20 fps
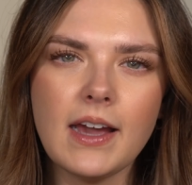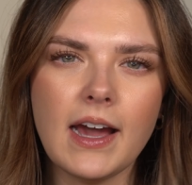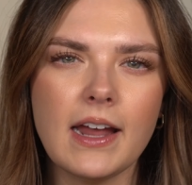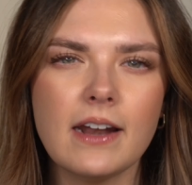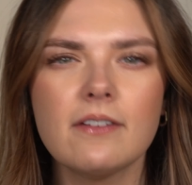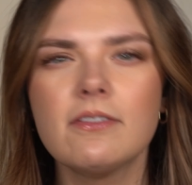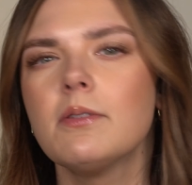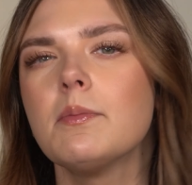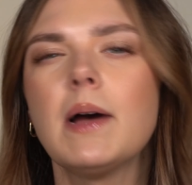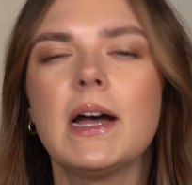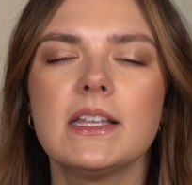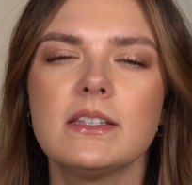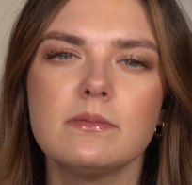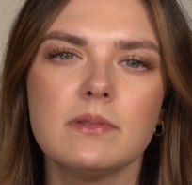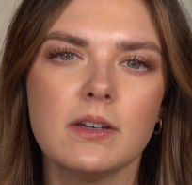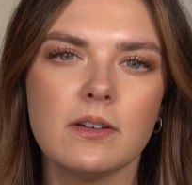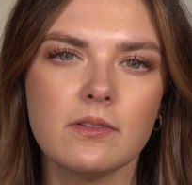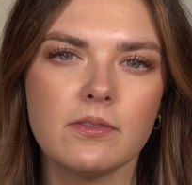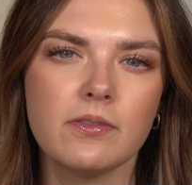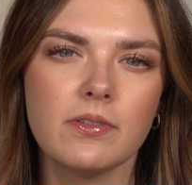Kind of reminds
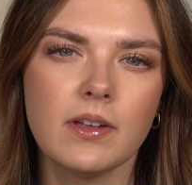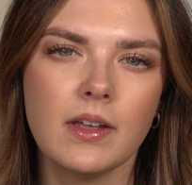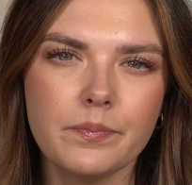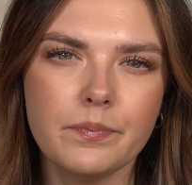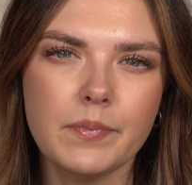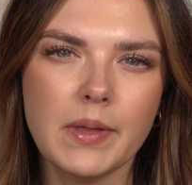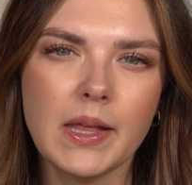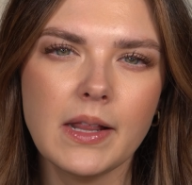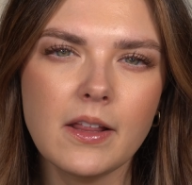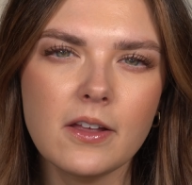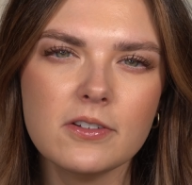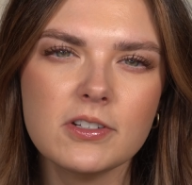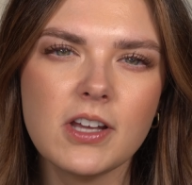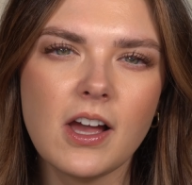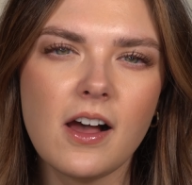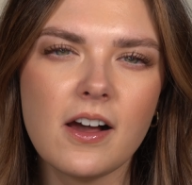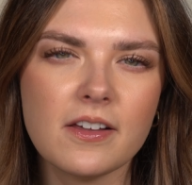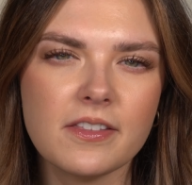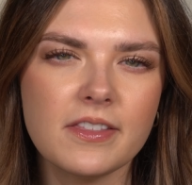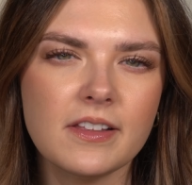me of Pillow
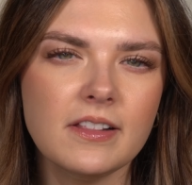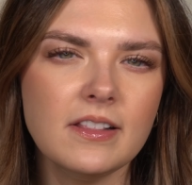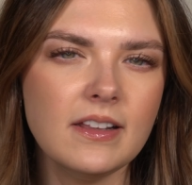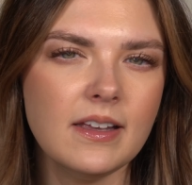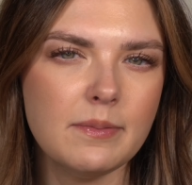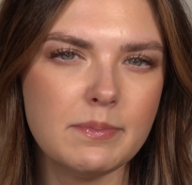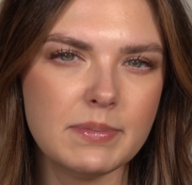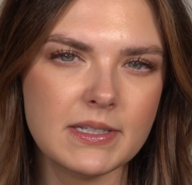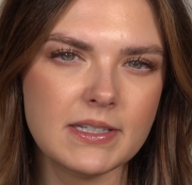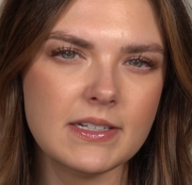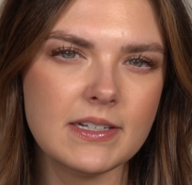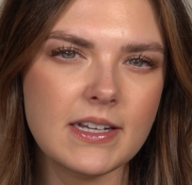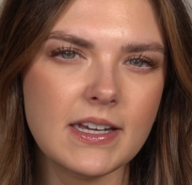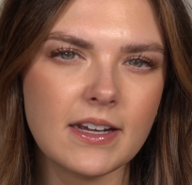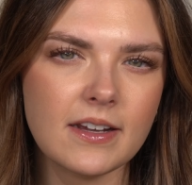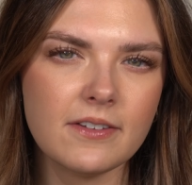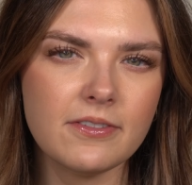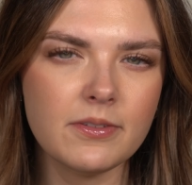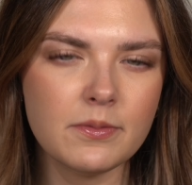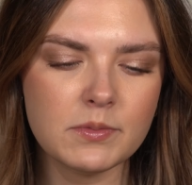Talk, the
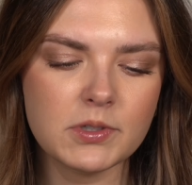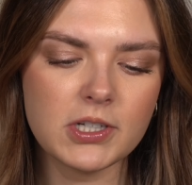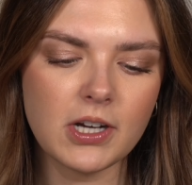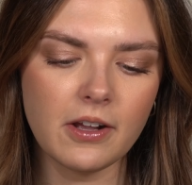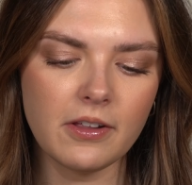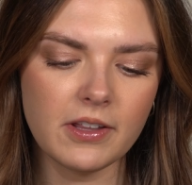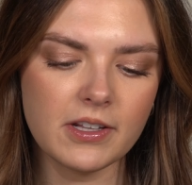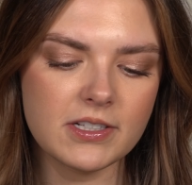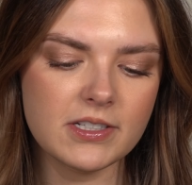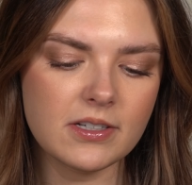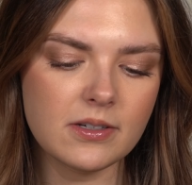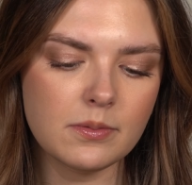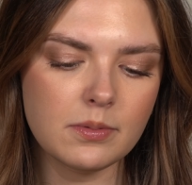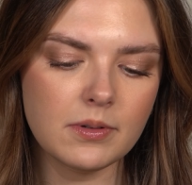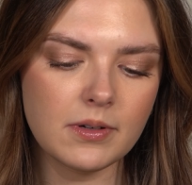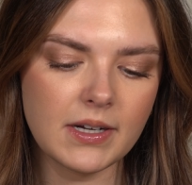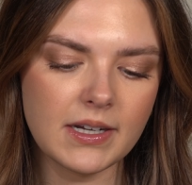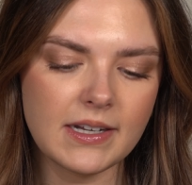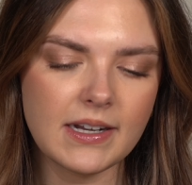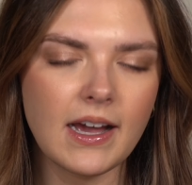lipstick from Charlotte
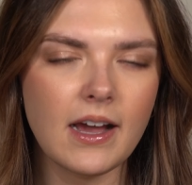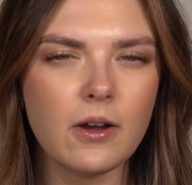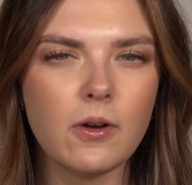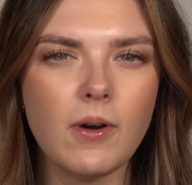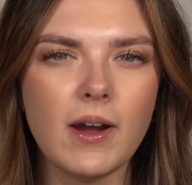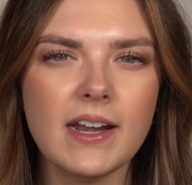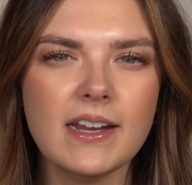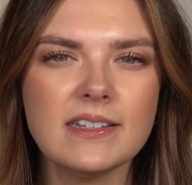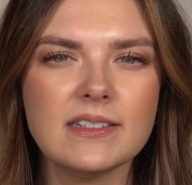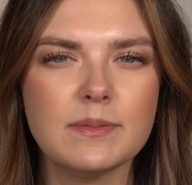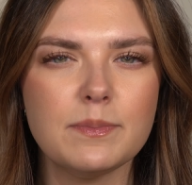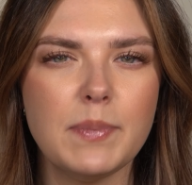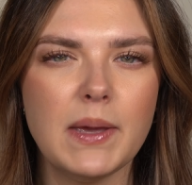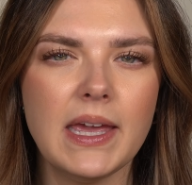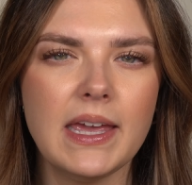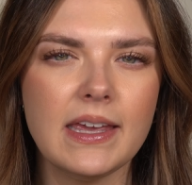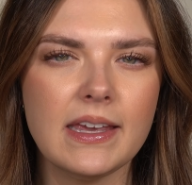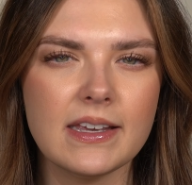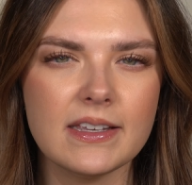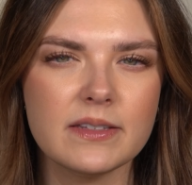Tilbury. Not quite as
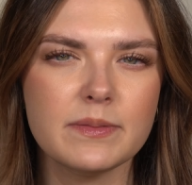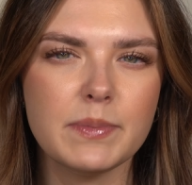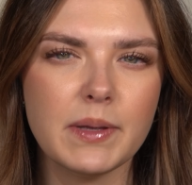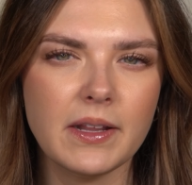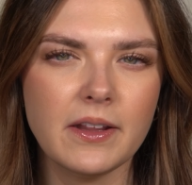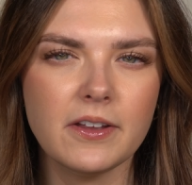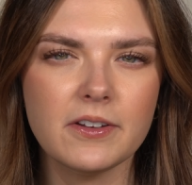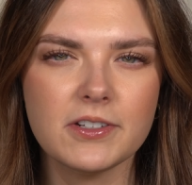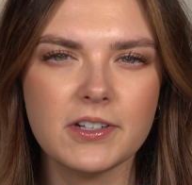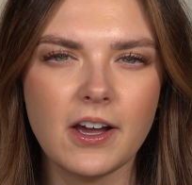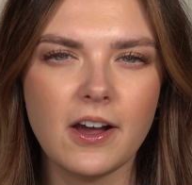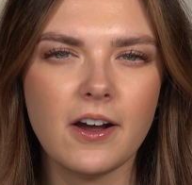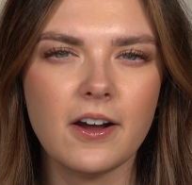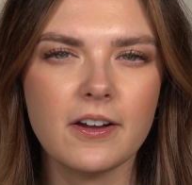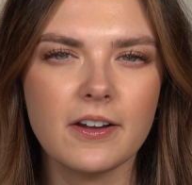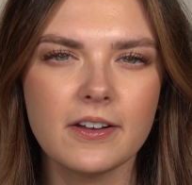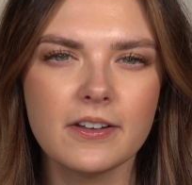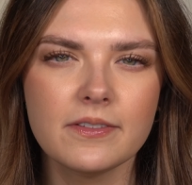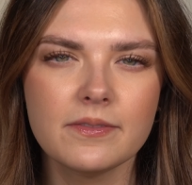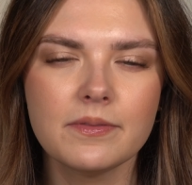pink as Pillow
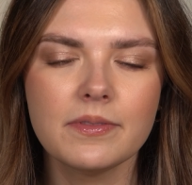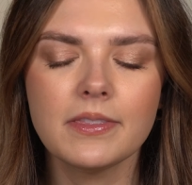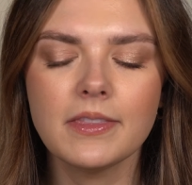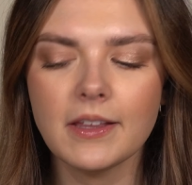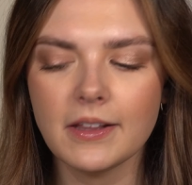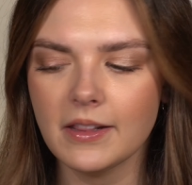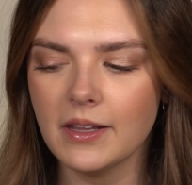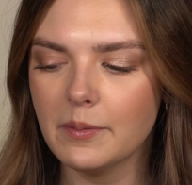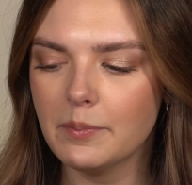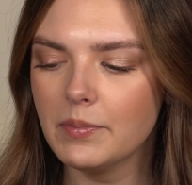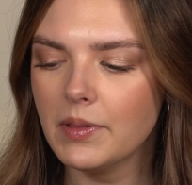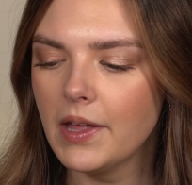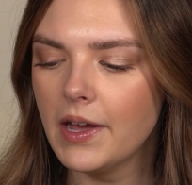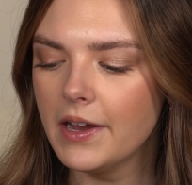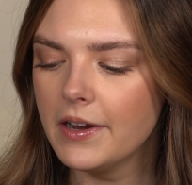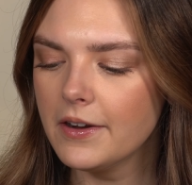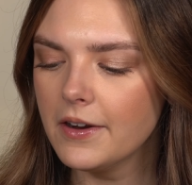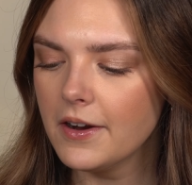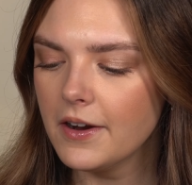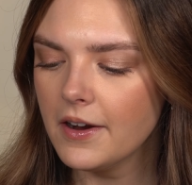Talk, the lip
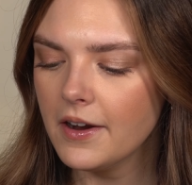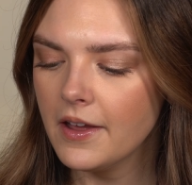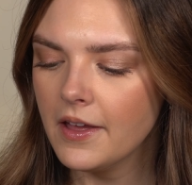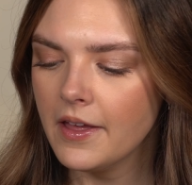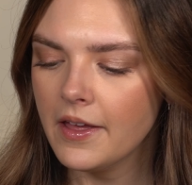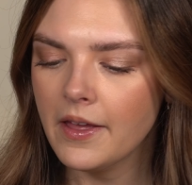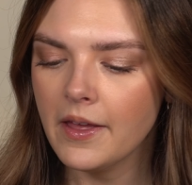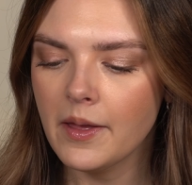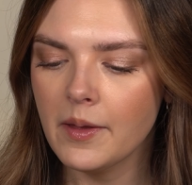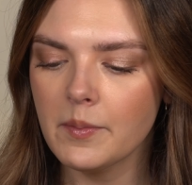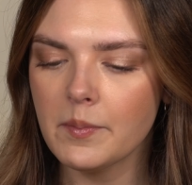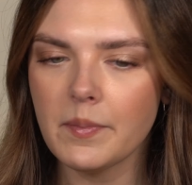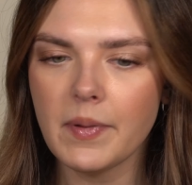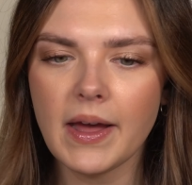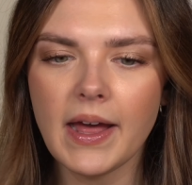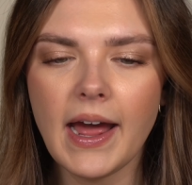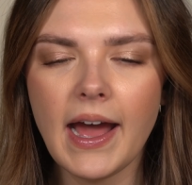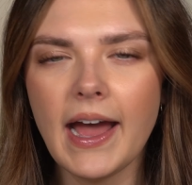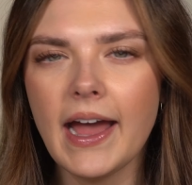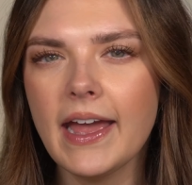liner,
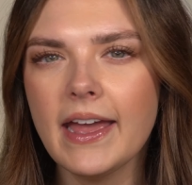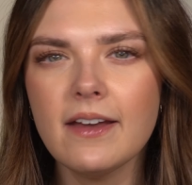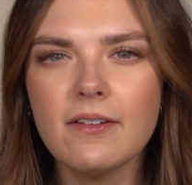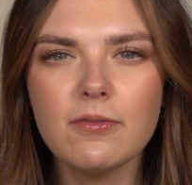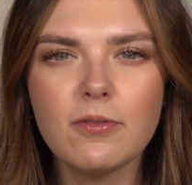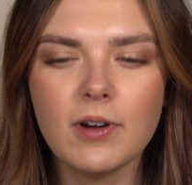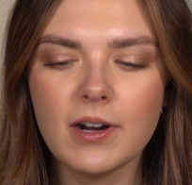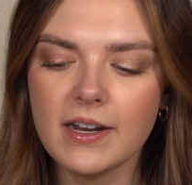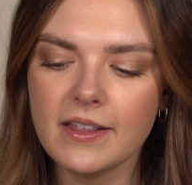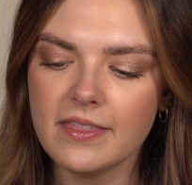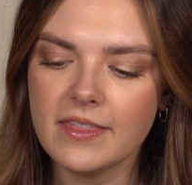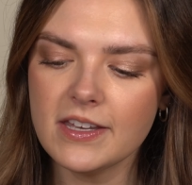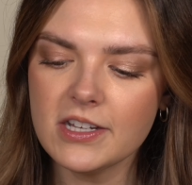but I have wanted